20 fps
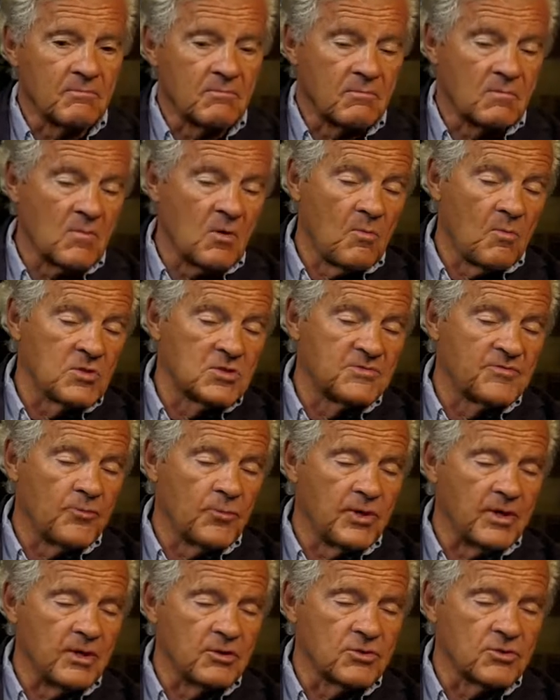almost
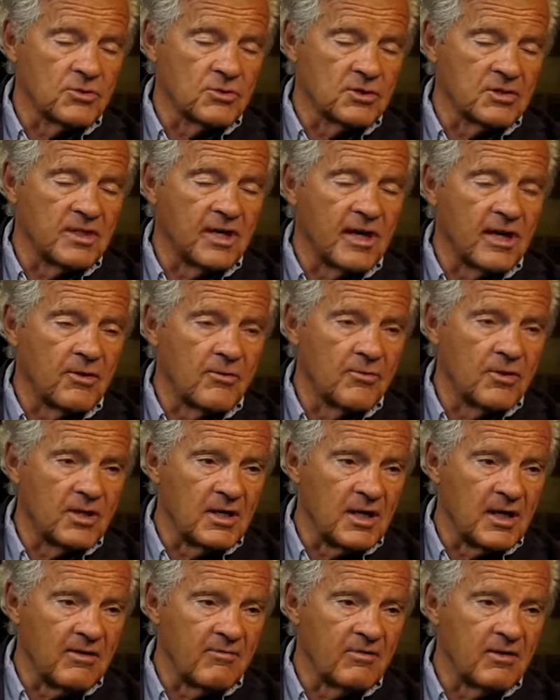4 years altogether in the
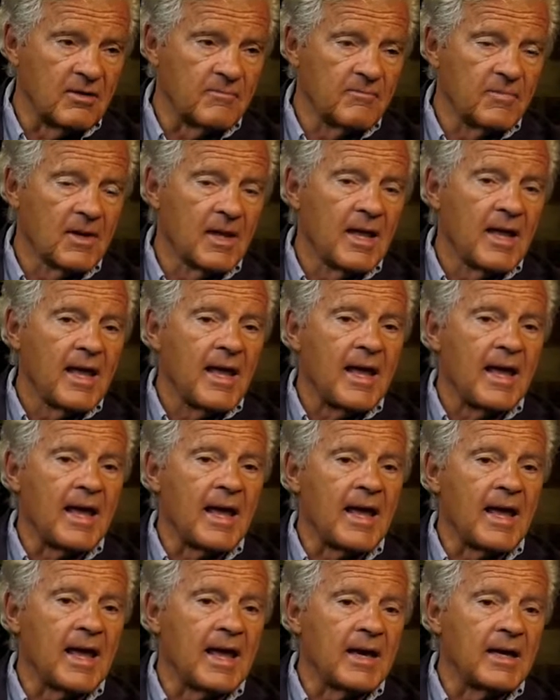Navy,
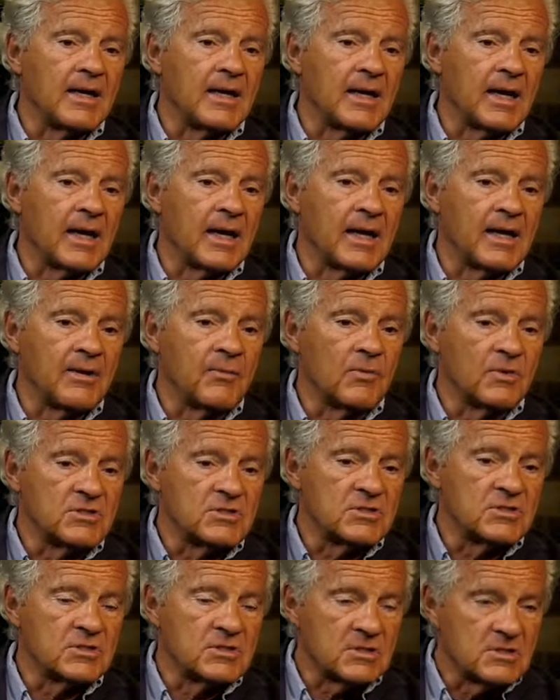and I
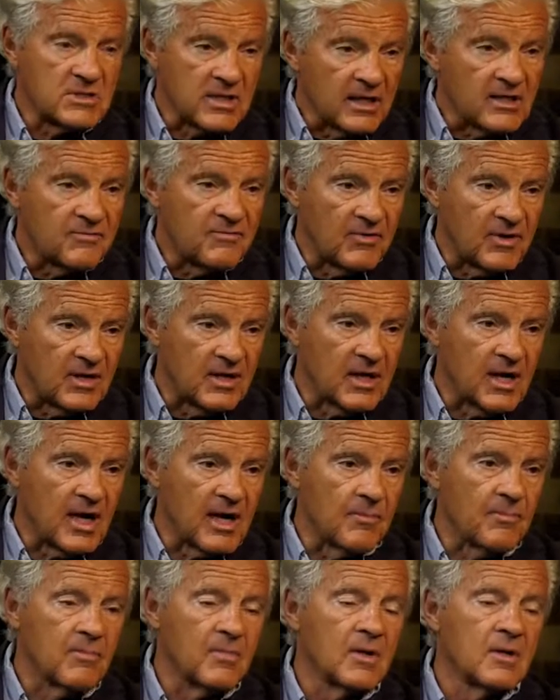was sent to
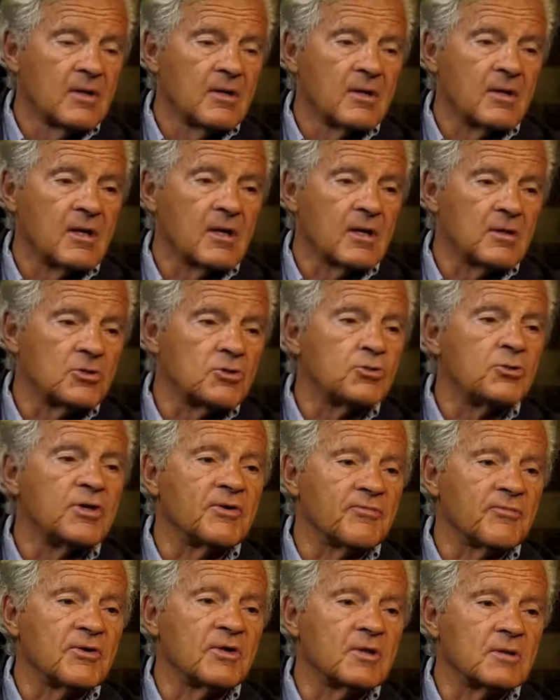Vietnam on two
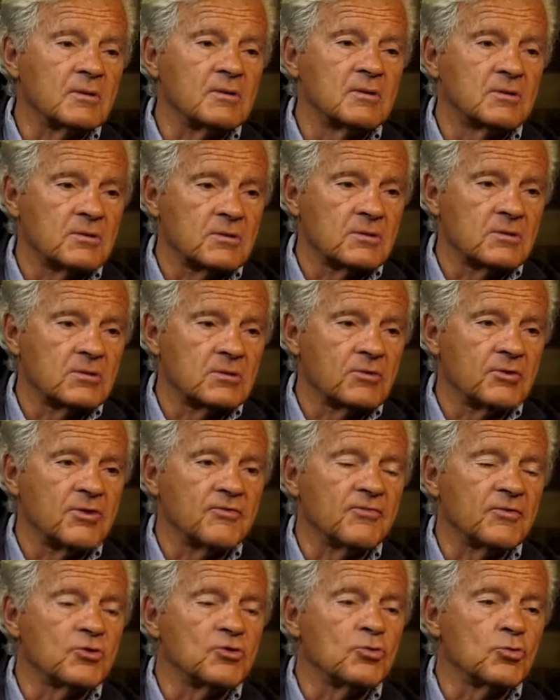different
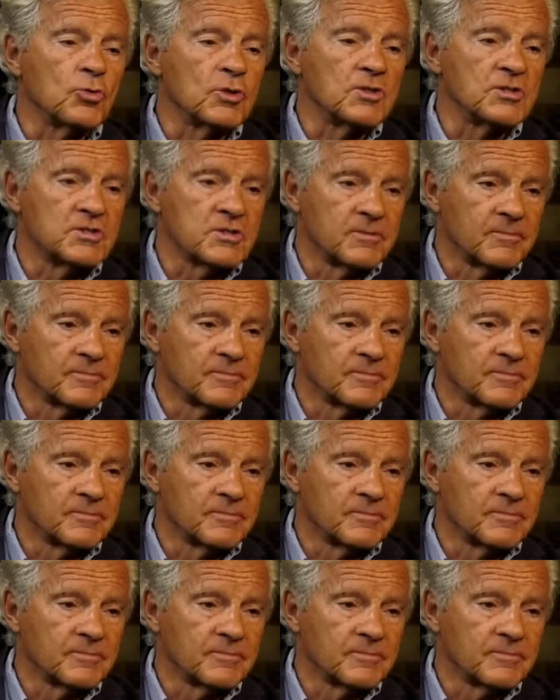tours,